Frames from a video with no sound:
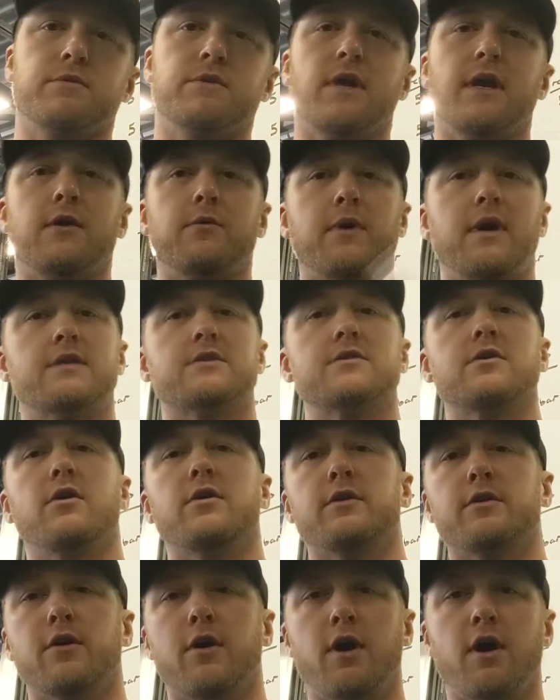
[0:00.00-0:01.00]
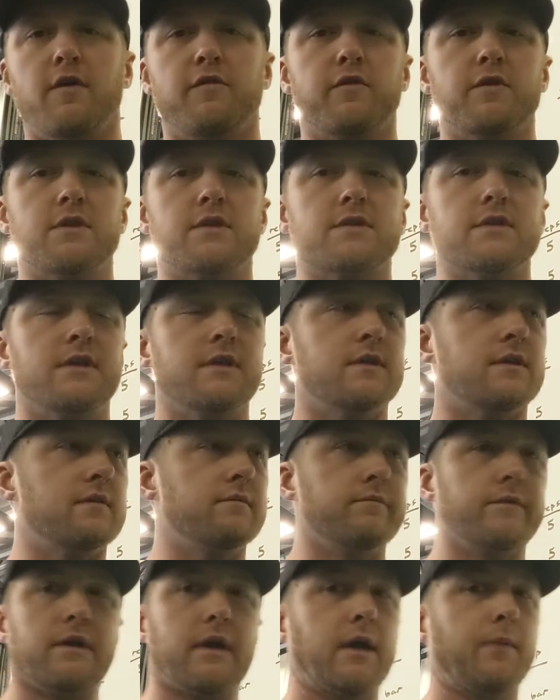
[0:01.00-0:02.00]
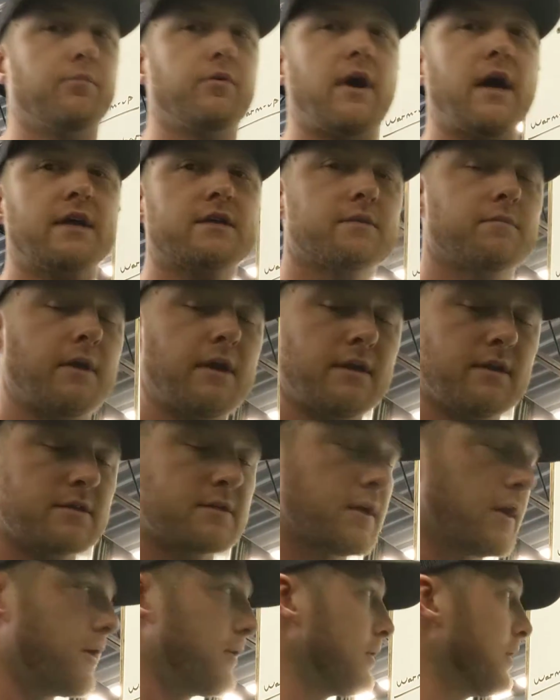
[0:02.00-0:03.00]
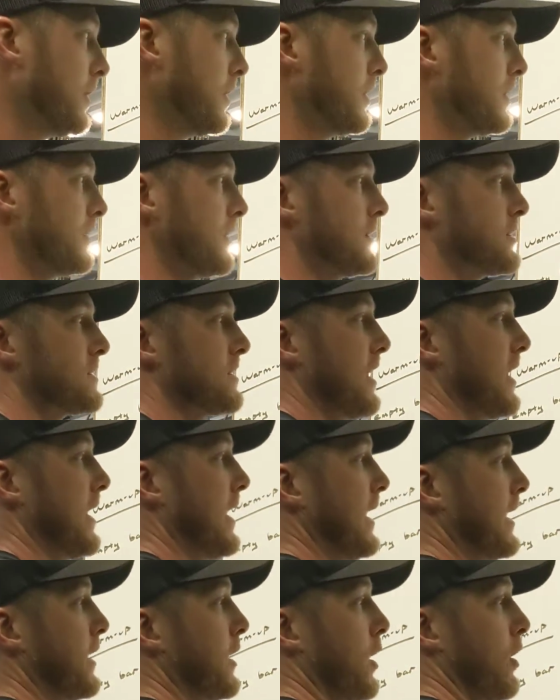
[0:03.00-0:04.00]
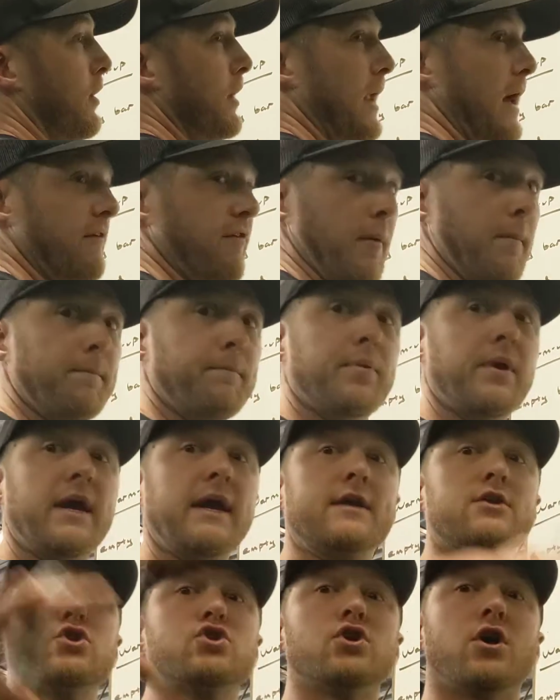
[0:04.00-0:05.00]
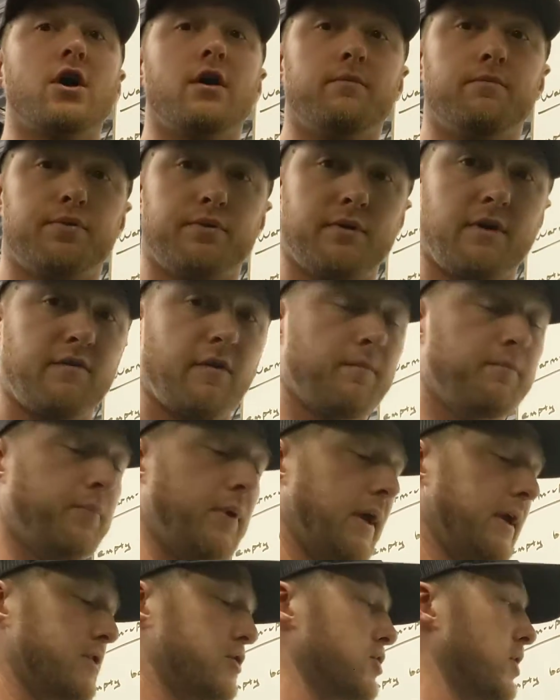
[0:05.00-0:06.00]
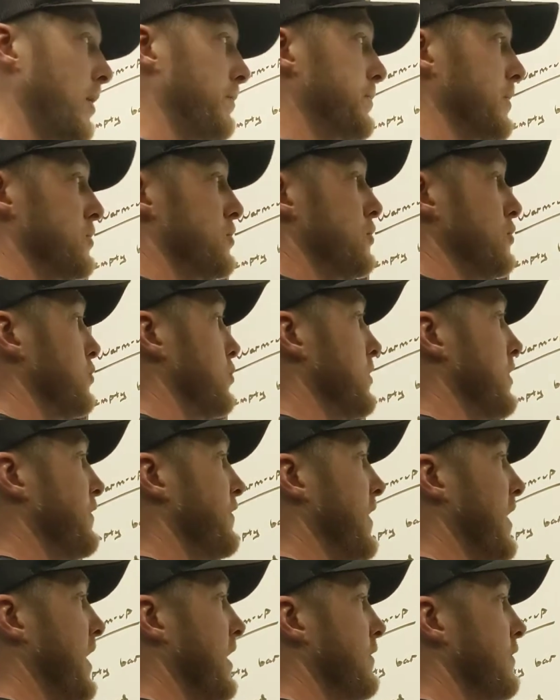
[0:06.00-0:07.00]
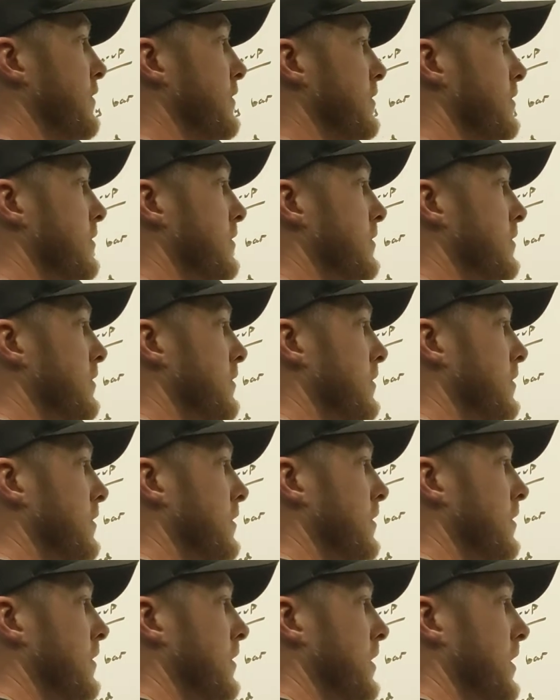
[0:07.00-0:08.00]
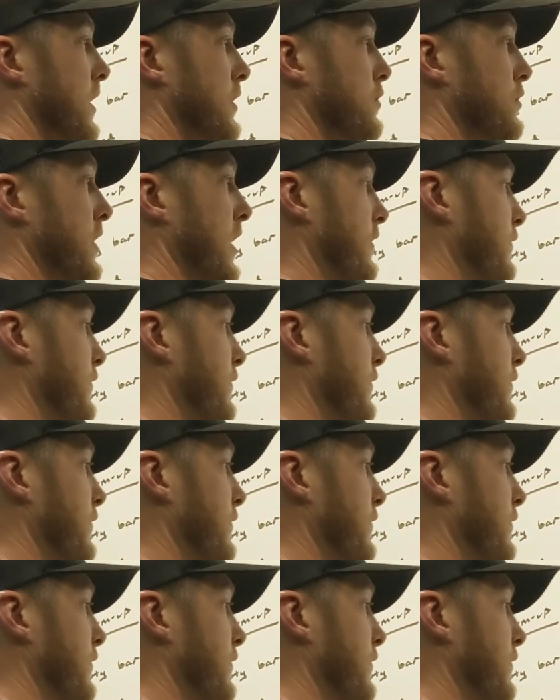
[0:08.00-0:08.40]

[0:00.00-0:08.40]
take weights on and off. We just need to approximate it. So let's say I go and I have a big jump. I have a big jump to 225. I do